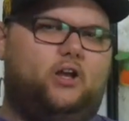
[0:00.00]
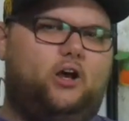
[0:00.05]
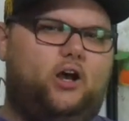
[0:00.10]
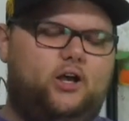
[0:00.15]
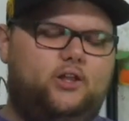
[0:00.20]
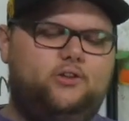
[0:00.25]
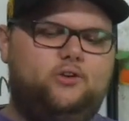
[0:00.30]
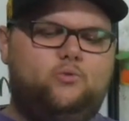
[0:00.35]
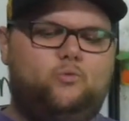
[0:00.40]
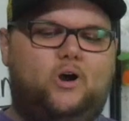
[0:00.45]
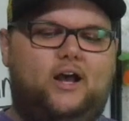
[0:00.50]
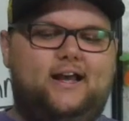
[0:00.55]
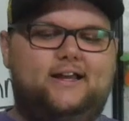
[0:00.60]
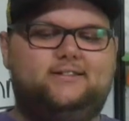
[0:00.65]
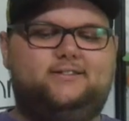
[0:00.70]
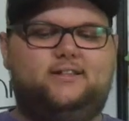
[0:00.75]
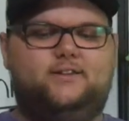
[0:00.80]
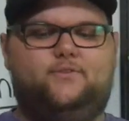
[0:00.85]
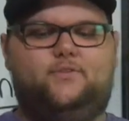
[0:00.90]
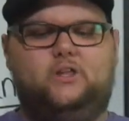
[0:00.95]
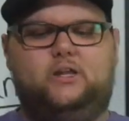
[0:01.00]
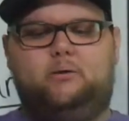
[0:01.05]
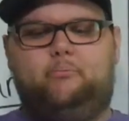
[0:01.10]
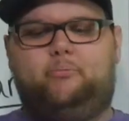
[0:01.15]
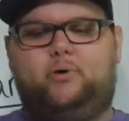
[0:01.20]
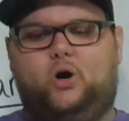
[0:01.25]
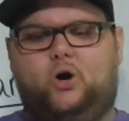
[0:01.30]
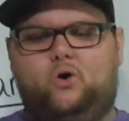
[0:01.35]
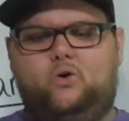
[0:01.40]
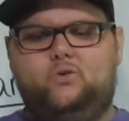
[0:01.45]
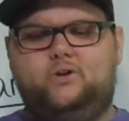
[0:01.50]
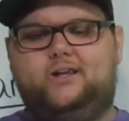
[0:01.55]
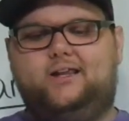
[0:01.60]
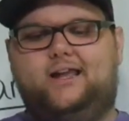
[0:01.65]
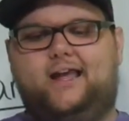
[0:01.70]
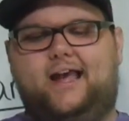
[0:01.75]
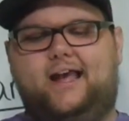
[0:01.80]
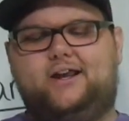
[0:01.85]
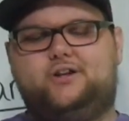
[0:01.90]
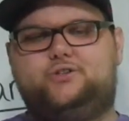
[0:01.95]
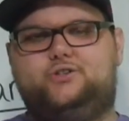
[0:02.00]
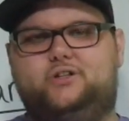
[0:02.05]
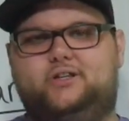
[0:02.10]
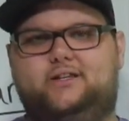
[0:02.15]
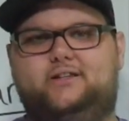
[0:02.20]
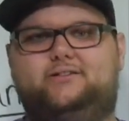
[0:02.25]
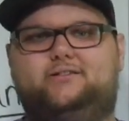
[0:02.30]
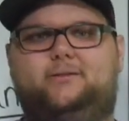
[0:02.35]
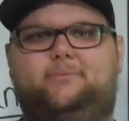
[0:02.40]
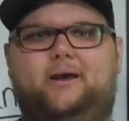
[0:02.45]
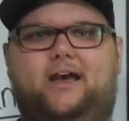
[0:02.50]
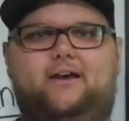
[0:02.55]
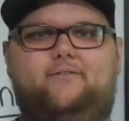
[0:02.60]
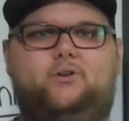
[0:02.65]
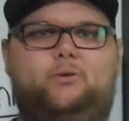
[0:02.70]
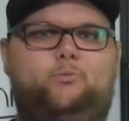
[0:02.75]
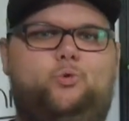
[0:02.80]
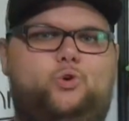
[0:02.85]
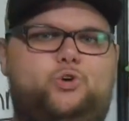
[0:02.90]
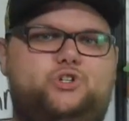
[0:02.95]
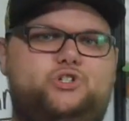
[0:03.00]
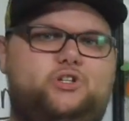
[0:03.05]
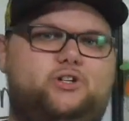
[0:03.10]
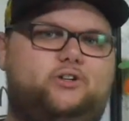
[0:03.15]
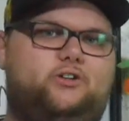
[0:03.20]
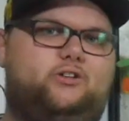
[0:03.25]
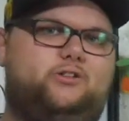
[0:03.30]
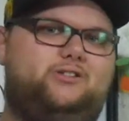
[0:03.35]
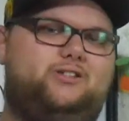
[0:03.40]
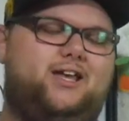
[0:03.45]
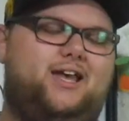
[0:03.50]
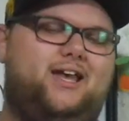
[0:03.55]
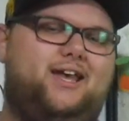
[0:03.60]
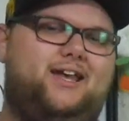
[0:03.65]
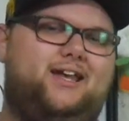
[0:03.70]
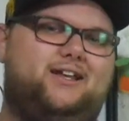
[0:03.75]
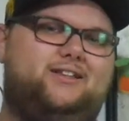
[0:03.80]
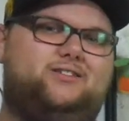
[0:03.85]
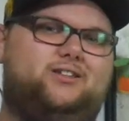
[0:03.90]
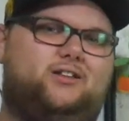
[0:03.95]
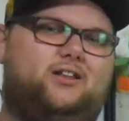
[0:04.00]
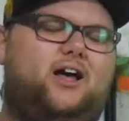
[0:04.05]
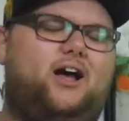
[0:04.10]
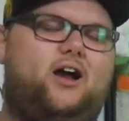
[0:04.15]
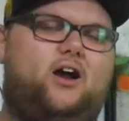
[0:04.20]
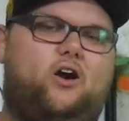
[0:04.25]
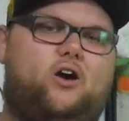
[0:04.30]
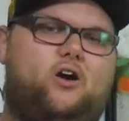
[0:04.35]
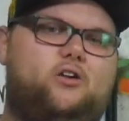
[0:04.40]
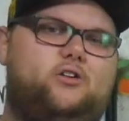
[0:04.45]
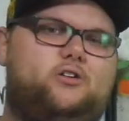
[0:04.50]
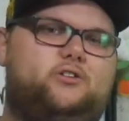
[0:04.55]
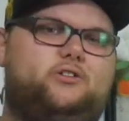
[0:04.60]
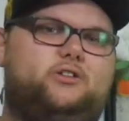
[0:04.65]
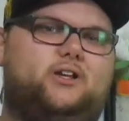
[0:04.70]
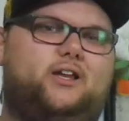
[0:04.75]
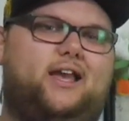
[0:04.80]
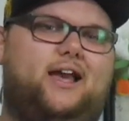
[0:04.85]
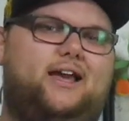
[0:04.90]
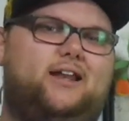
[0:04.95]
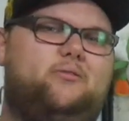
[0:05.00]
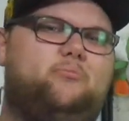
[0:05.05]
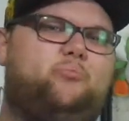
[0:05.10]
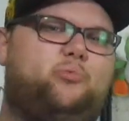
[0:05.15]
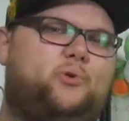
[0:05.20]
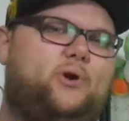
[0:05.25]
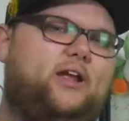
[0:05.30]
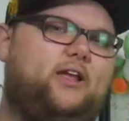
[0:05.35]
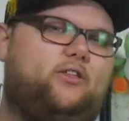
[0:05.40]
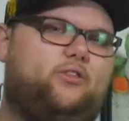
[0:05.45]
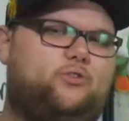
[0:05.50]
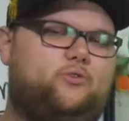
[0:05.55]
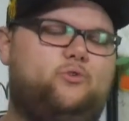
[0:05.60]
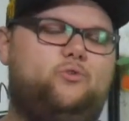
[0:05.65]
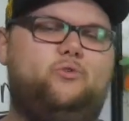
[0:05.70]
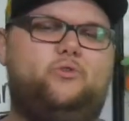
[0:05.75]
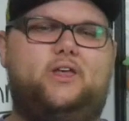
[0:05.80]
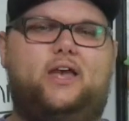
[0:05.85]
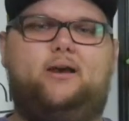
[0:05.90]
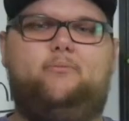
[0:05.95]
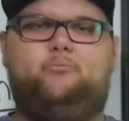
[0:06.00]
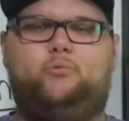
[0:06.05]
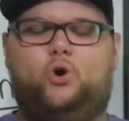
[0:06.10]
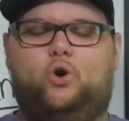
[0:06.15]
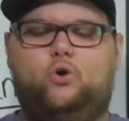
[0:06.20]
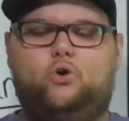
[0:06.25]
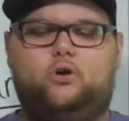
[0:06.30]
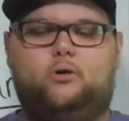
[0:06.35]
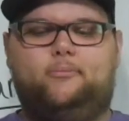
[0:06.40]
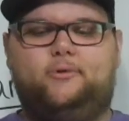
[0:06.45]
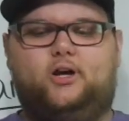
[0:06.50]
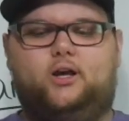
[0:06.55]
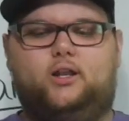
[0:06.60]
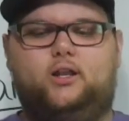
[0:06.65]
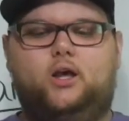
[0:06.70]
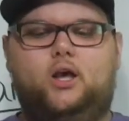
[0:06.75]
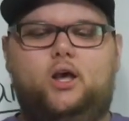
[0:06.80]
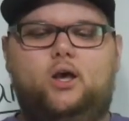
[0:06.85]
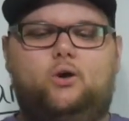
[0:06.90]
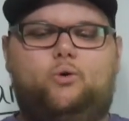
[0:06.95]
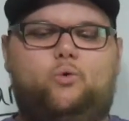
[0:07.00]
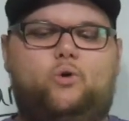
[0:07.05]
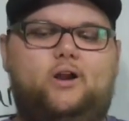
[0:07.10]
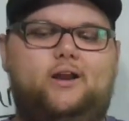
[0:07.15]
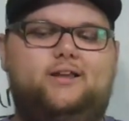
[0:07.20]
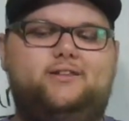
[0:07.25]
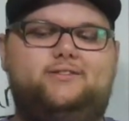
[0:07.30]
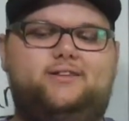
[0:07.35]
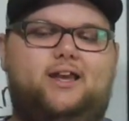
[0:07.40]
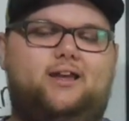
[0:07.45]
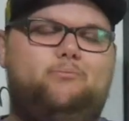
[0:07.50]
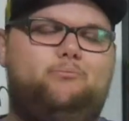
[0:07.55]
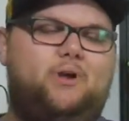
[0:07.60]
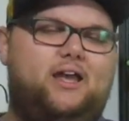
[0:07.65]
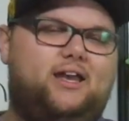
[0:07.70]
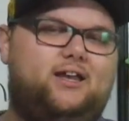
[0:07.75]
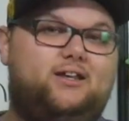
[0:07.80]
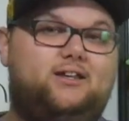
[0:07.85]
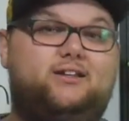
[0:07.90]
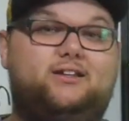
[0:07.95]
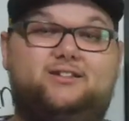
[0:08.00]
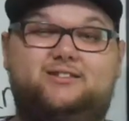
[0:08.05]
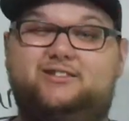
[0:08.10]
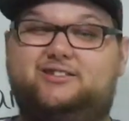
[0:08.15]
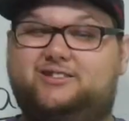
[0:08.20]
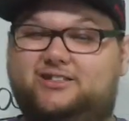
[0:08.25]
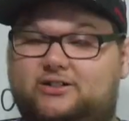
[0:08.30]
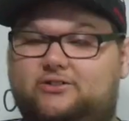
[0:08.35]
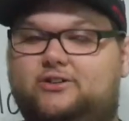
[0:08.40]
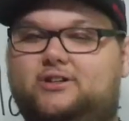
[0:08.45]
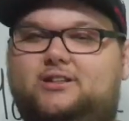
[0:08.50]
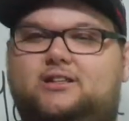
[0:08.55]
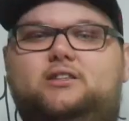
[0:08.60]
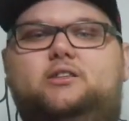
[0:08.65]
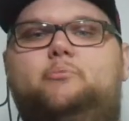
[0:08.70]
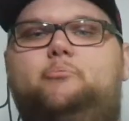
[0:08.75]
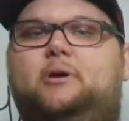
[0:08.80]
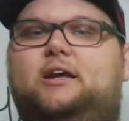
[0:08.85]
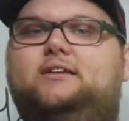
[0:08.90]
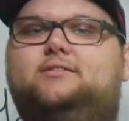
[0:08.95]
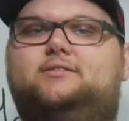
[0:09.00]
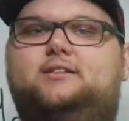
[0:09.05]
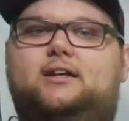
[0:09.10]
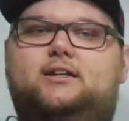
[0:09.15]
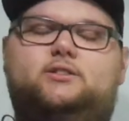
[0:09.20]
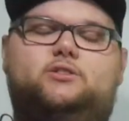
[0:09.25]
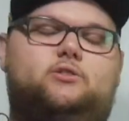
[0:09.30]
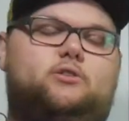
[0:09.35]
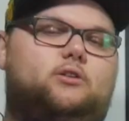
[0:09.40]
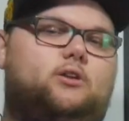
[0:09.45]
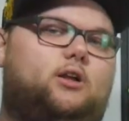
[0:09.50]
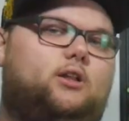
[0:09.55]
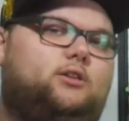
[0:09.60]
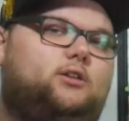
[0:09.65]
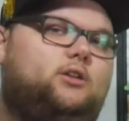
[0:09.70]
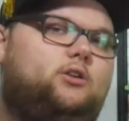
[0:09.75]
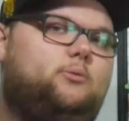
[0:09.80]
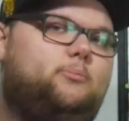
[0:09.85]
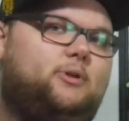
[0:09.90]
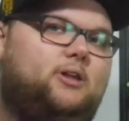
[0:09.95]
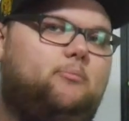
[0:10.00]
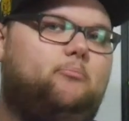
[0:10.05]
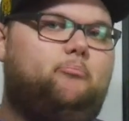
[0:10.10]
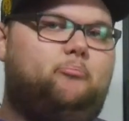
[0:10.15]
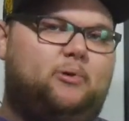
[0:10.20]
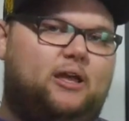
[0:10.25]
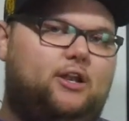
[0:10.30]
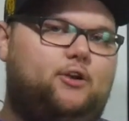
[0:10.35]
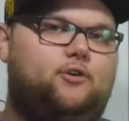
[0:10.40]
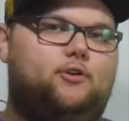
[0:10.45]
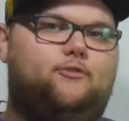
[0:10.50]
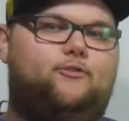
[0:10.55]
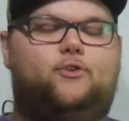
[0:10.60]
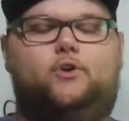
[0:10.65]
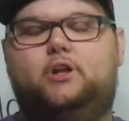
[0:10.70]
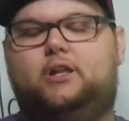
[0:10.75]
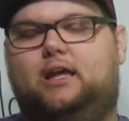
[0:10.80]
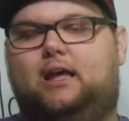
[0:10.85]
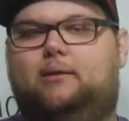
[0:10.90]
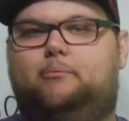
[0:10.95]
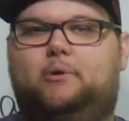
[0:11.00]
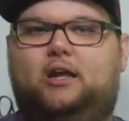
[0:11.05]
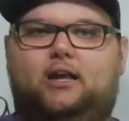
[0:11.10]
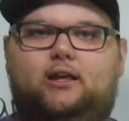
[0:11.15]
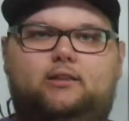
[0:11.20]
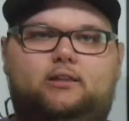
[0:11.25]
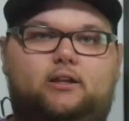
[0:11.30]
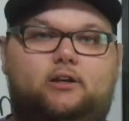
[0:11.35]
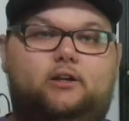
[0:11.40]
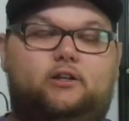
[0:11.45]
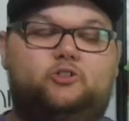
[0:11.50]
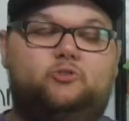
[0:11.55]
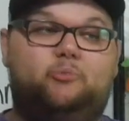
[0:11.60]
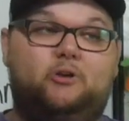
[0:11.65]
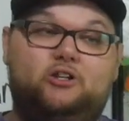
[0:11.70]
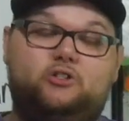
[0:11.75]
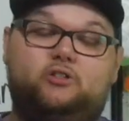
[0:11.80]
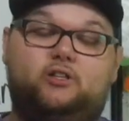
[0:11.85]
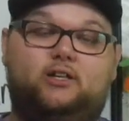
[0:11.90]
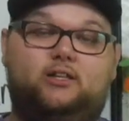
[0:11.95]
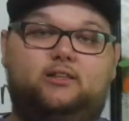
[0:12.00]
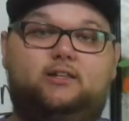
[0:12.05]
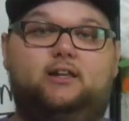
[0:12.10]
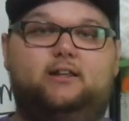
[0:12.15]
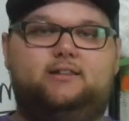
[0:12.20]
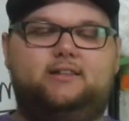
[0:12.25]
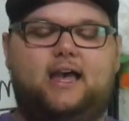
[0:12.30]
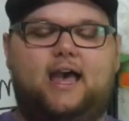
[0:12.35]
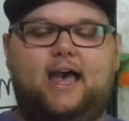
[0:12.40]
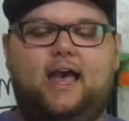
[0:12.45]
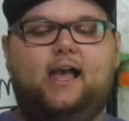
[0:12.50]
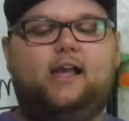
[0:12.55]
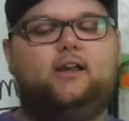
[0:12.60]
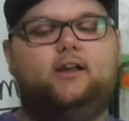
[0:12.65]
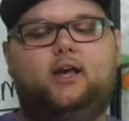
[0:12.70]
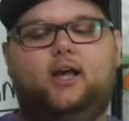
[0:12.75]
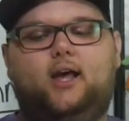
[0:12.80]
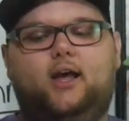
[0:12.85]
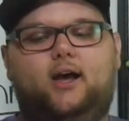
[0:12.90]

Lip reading: Otherwise, if the opponent actually ends up having more shields, it's a lot harder to kind of break through that Pokemon. Whereas Yanmega, considering that the base stats are a little bit better for Yanmega there, especially in the attack,